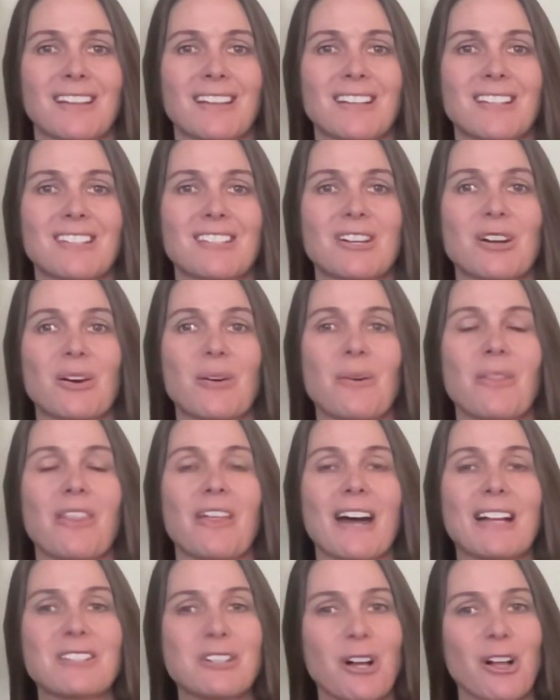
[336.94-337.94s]
So
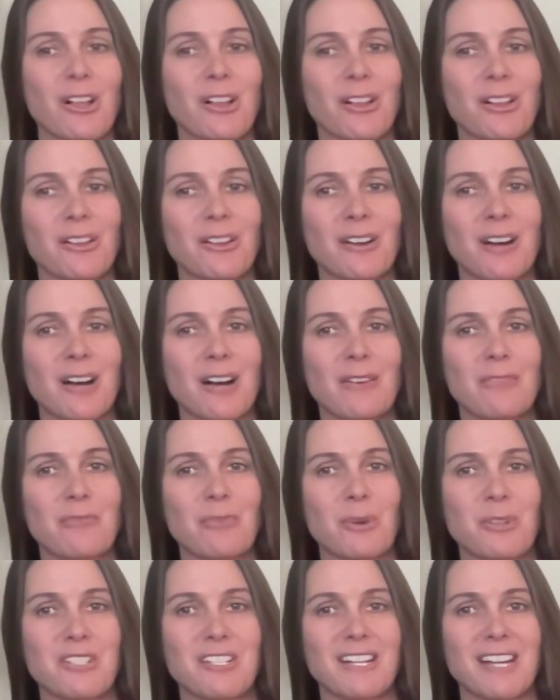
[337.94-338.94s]
that's all
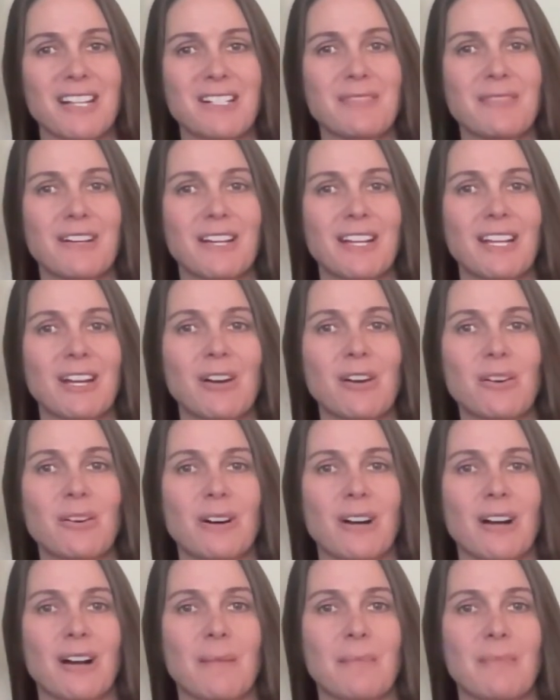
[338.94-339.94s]
for today's video.
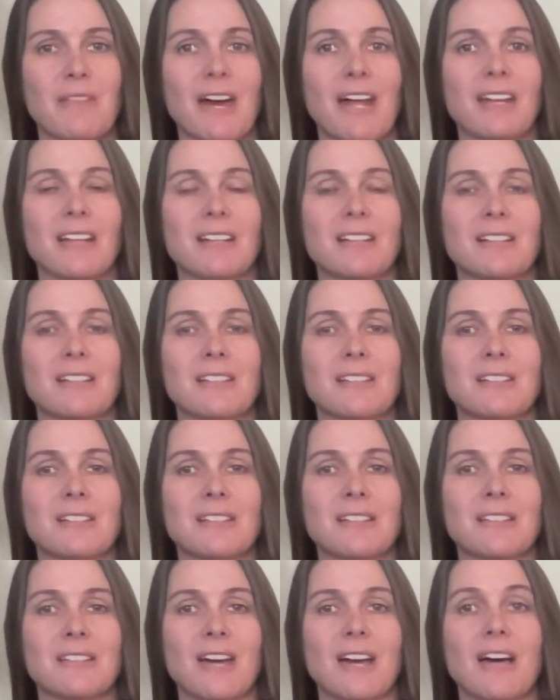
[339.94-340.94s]
That is
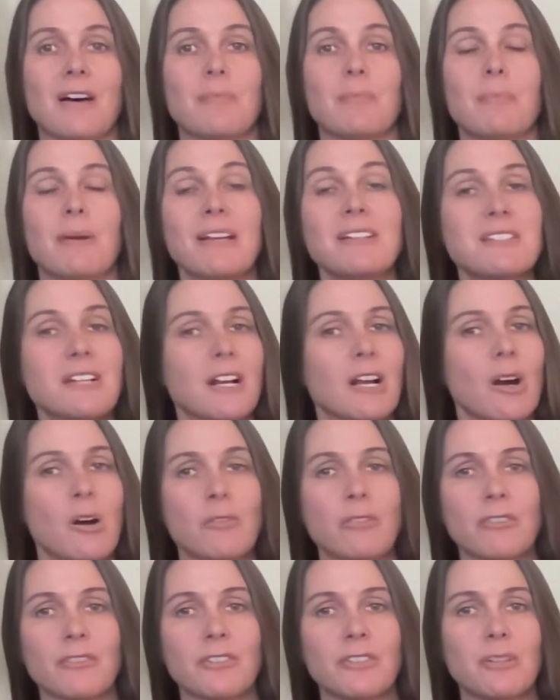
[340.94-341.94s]
a basic
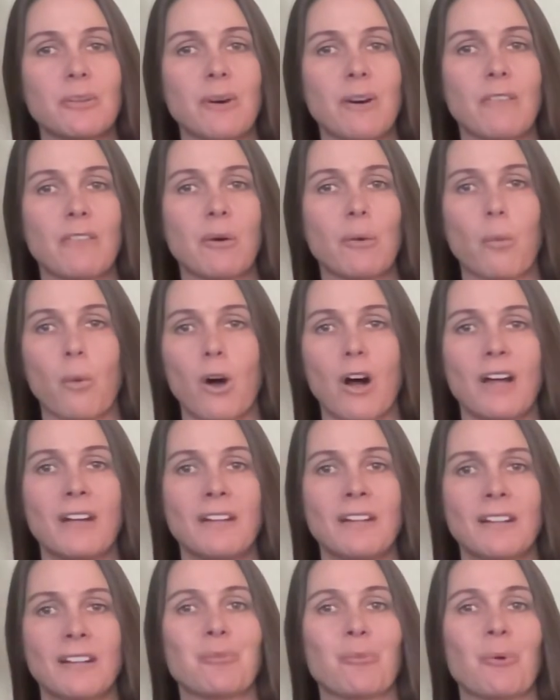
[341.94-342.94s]
overview of the
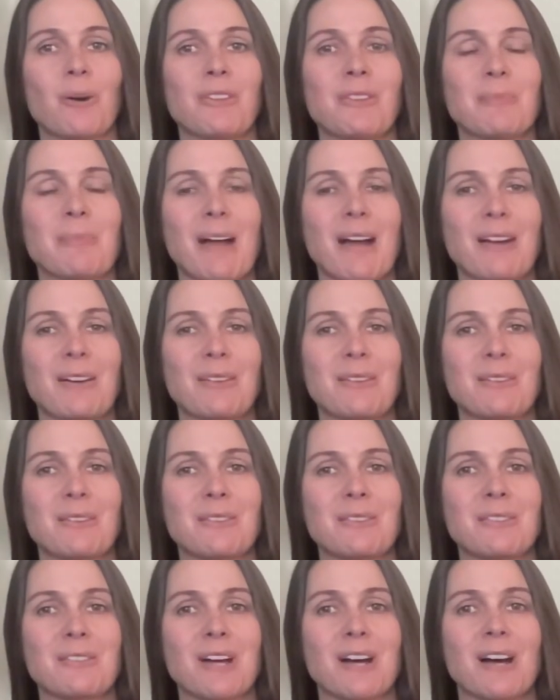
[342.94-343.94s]
one, what the
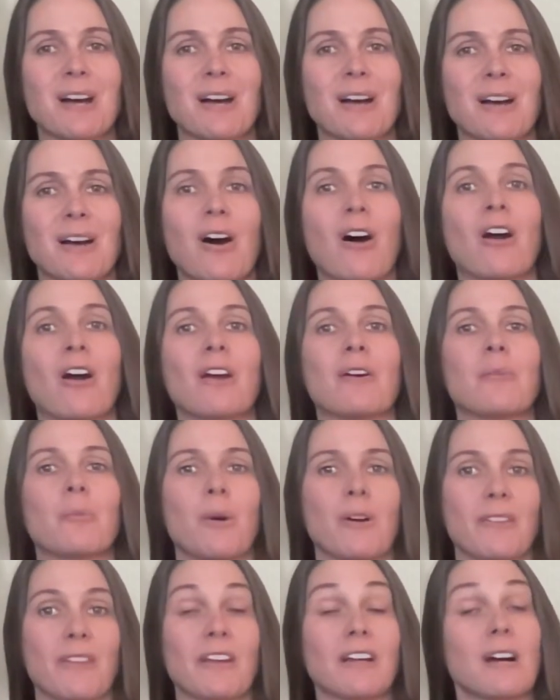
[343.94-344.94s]
patterns are and
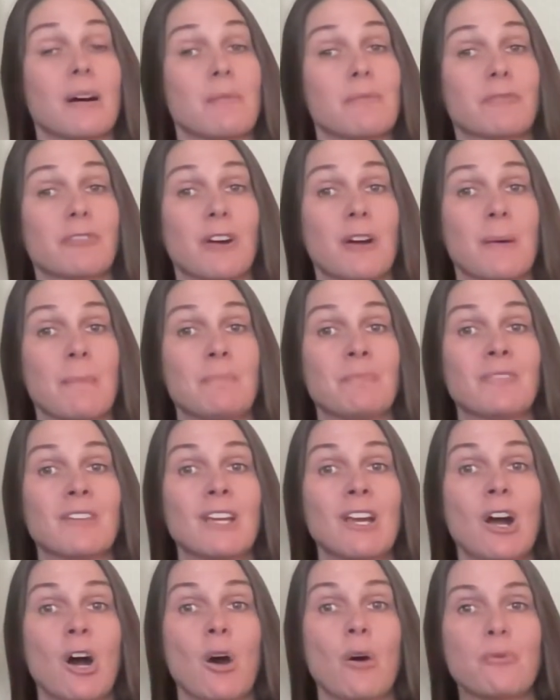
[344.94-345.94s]
where they come from.
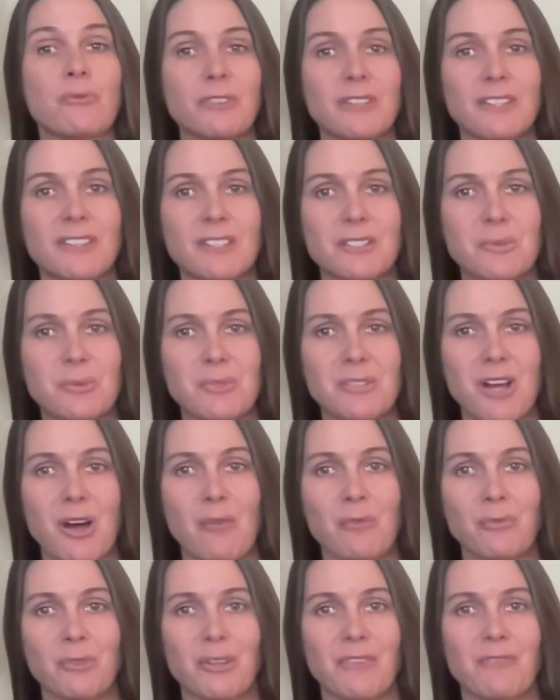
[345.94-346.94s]
Hopefully this was
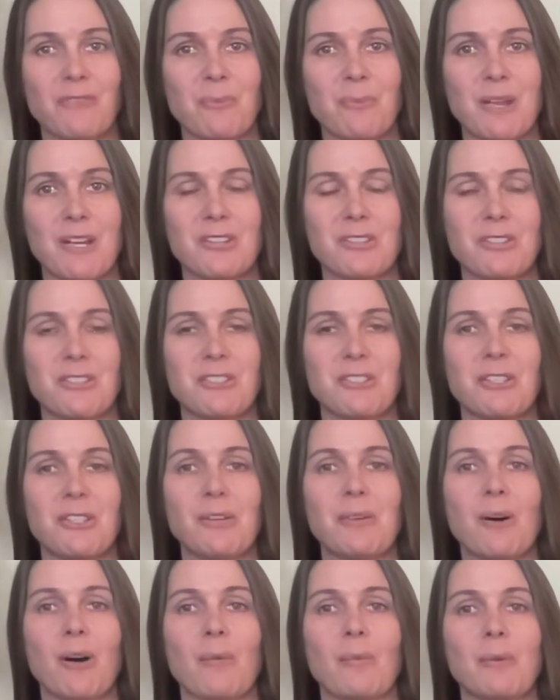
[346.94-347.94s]
helpful information to
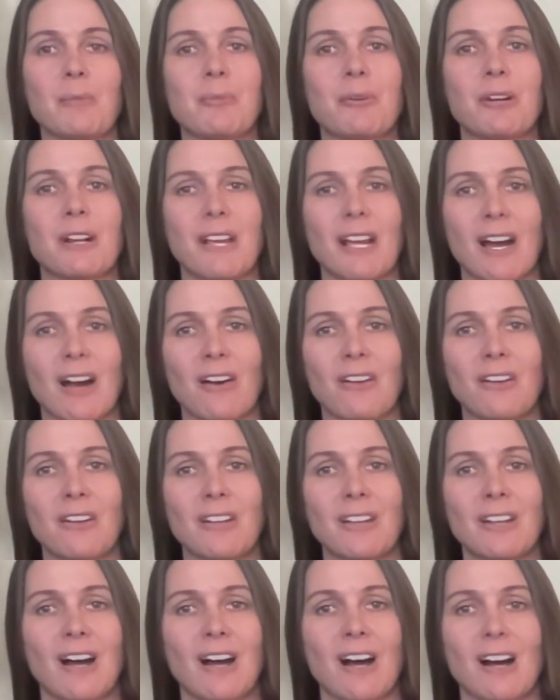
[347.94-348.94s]
you. I'll be putting out
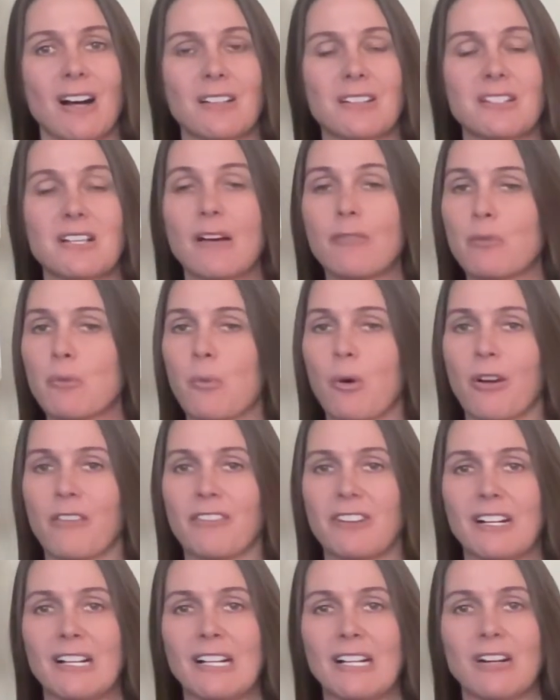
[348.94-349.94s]
several more
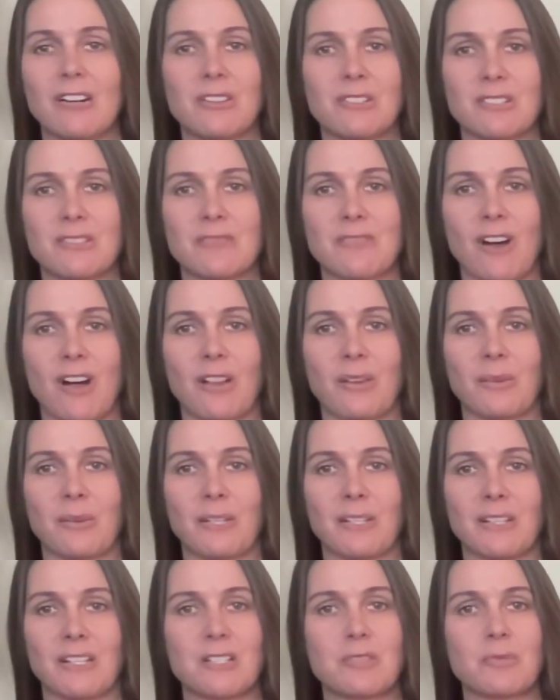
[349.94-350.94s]
videos
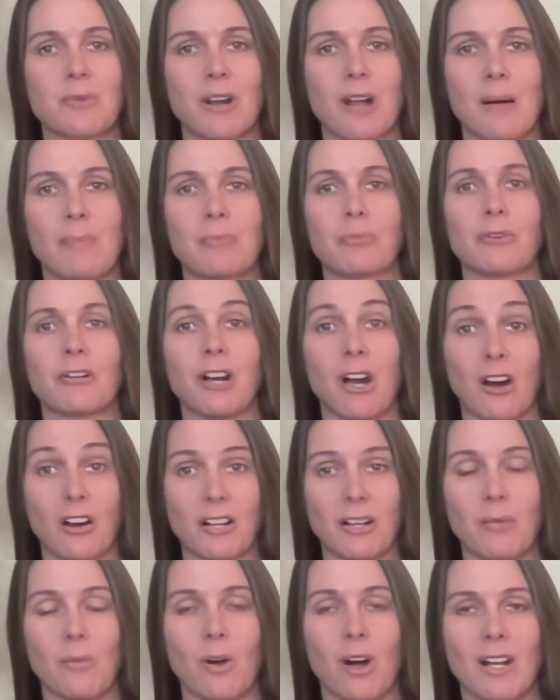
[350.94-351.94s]
following this one up
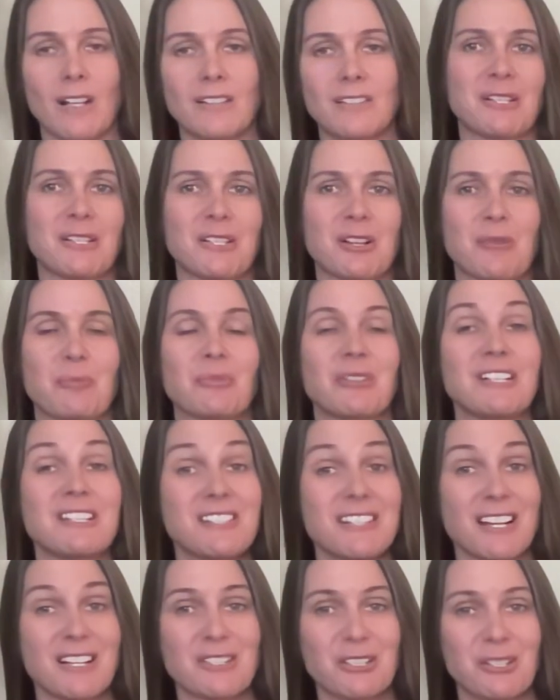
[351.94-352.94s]
regarding one, so please
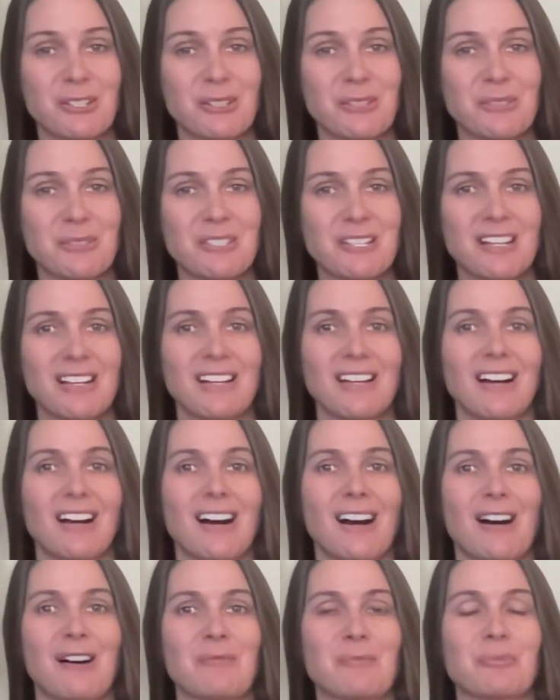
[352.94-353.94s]
stay tuned.
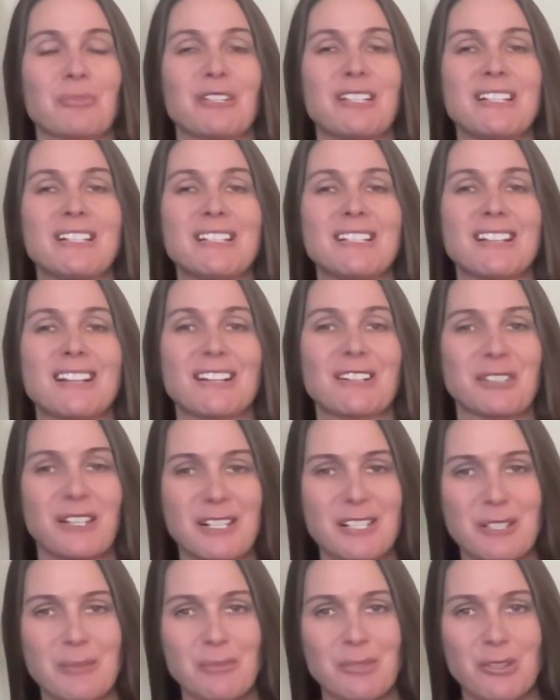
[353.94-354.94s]
Please click
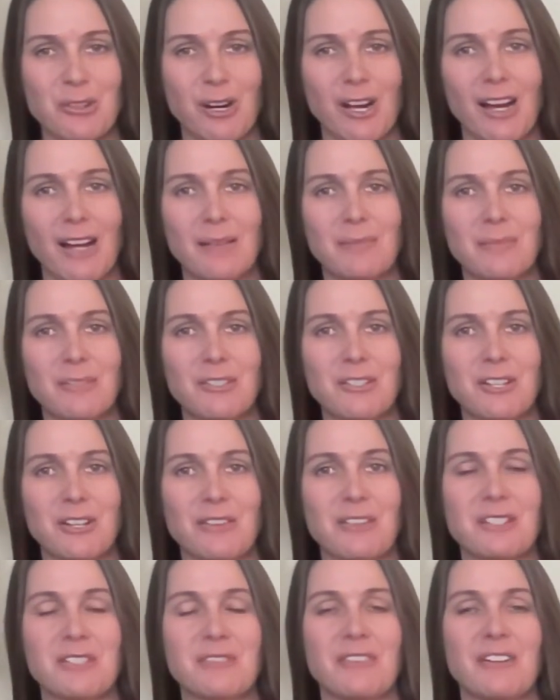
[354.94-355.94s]
subscribe, share
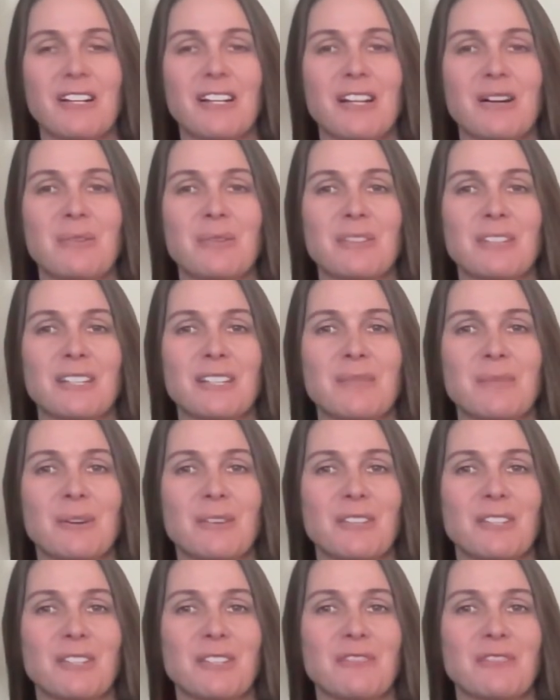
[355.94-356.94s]
this video with anyone
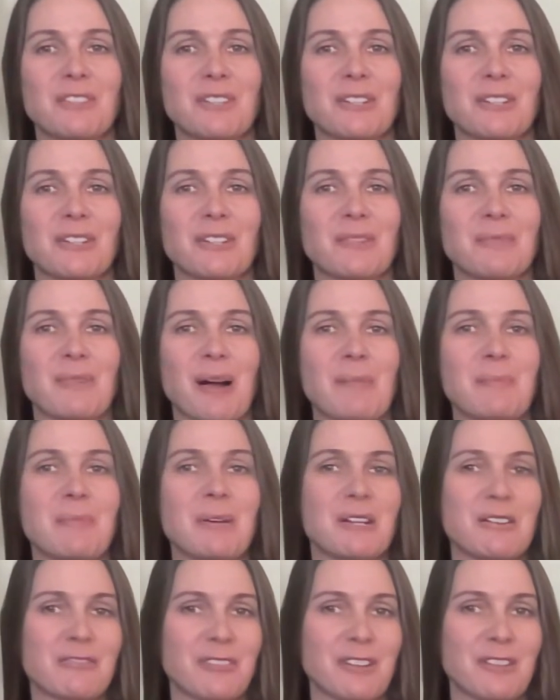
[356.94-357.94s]
that you feel might
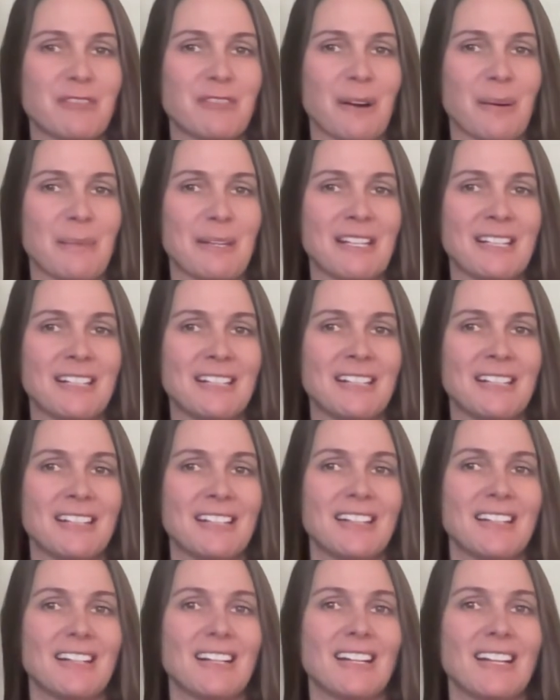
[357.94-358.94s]
benefit from it,
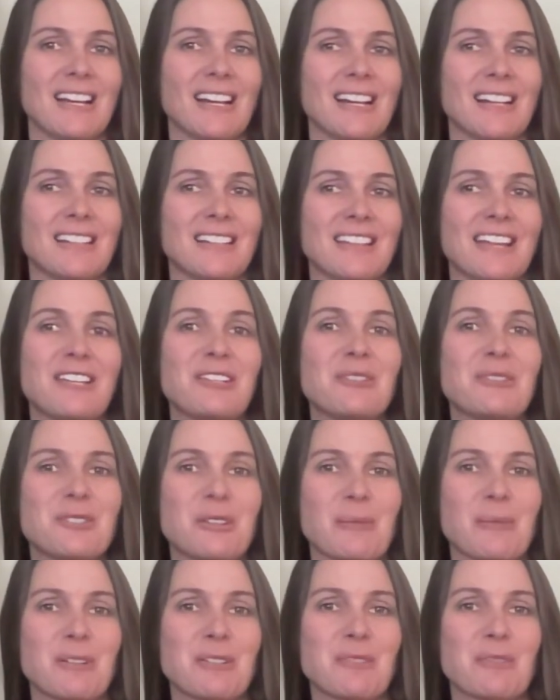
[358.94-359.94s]
and thank you so
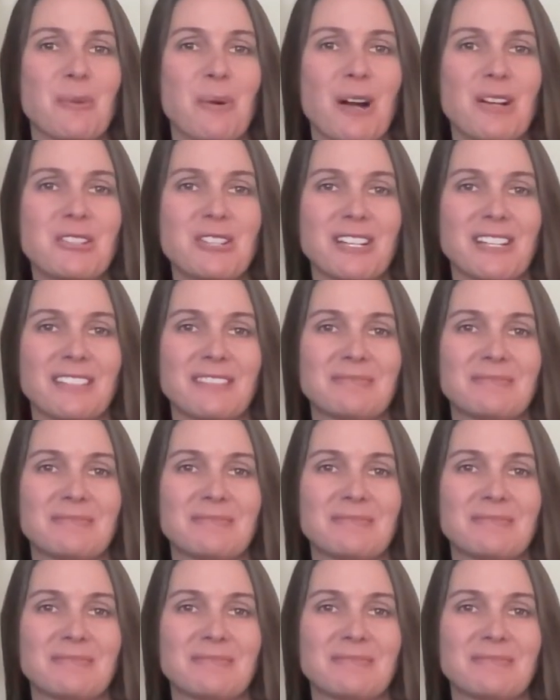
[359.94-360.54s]
much for watching.